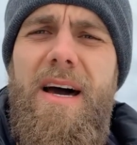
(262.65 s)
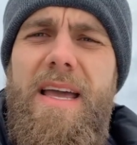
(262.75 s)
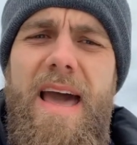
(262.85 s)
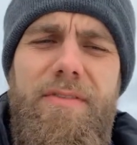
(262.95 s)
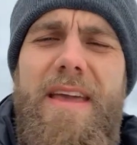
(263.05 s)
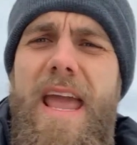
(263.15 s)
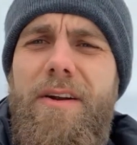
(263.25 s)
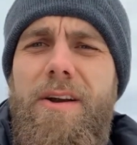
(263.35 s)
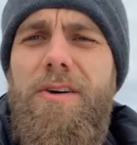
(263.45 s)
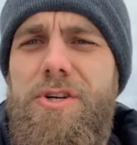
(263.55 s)
heavily
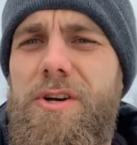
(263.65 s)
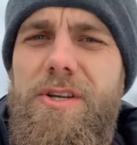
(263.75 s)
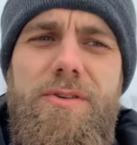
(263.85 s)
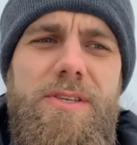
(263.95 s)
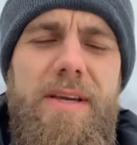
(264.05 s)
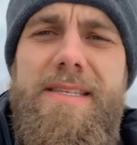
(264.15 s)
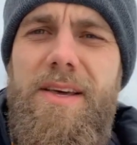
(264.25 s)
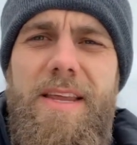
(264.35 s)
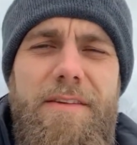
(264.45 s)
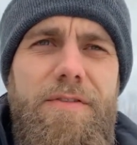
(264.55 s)
agriculture too, so they still
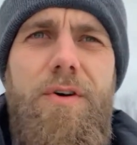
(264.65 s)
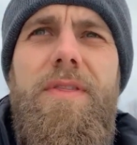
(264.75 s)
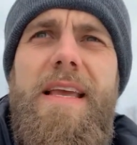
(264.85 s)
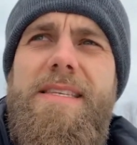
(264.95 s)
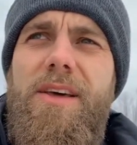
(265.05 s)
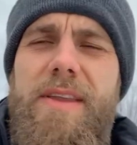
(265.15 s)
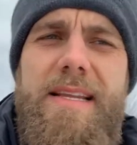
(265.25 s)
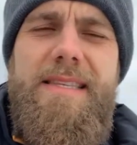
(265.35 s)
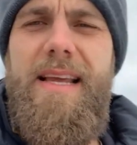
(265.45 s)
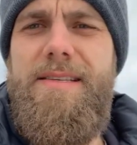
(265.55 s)
need food, they still
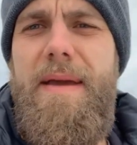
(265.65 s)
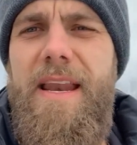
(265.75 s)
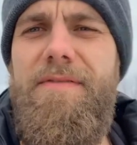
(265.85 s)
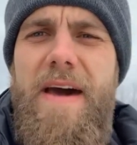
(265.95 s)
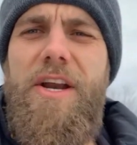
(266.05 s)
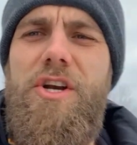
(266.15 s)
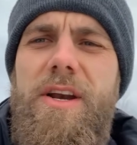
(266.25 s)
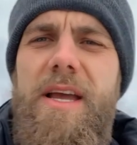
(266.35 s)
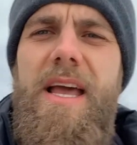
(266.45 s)
need things manufactured.